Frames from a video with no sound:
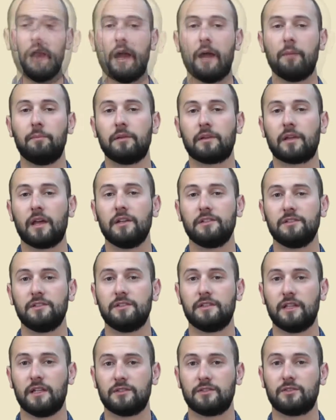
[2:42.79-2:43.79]

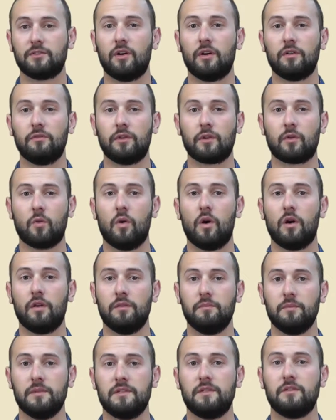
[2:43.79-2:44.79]
Applications outside require
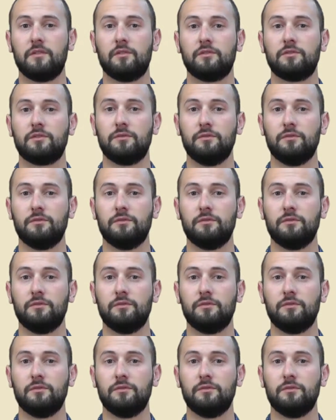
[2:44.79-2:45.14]
the material